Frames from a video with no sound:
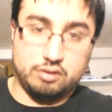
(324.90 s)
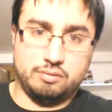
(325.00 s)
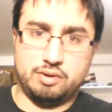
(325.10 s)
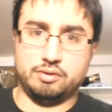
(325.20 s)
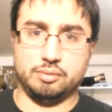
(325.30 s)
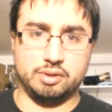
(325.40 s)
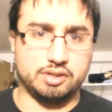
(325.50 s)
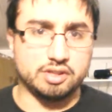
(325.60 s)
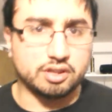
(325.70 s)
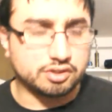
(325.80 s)
Probably a little
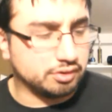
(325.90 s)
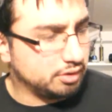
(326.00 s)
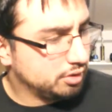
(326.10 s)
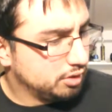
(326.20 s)
less, actually.